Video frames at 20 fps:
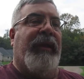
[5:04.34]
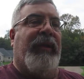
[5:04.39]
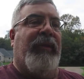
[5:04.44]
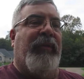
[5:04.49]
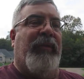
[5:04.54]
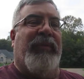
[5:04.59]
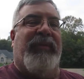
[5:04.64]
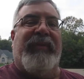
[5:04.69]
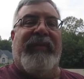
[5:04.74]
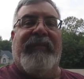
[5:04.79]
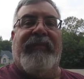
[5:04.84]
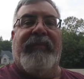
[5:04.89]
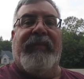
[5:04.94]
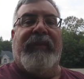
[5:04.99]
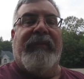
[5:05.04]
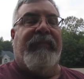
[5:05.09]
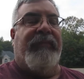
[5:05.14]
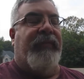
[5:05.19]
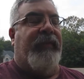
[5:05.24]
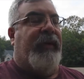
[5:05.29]
we'll see if we
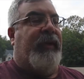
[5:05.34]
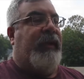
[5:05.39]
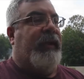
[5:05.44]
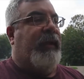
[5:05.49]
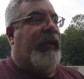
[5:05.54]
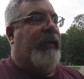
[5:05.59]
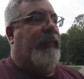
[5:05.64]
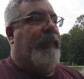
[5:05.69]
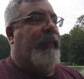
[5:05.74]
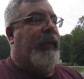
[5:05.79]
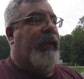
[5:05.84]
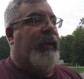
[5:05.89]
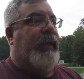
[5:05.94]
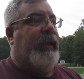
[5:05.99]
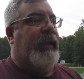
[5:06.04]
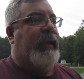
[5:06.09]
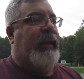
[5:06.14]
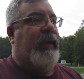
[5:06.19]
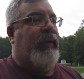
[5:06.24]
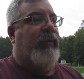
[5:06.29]
can find that. But
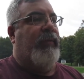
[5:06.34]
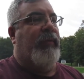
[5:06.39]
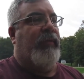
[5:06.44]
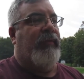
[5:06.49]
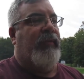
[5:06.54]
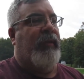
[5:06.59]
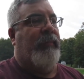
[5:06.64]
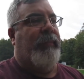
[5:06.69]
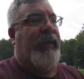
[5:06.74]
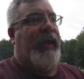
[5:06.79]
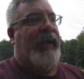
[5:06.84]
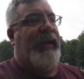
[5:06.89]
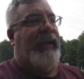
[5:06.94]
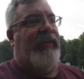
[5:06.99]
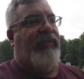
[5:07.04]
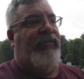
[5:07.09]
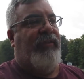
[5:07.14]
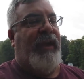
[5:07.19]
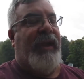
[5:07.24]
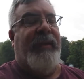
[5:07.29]
anyhow, let's get back in
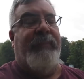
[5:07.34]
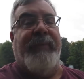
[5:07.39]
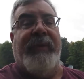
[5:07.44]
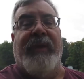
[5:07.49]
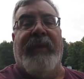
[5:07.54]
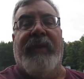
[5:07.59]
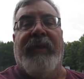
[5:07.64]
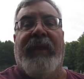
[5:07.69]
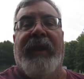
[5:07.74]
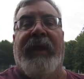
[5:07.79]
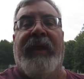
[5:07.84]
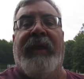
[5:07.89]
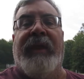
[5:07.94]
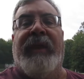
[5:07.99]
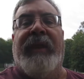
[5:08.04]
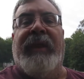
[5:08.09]
the shop and I'll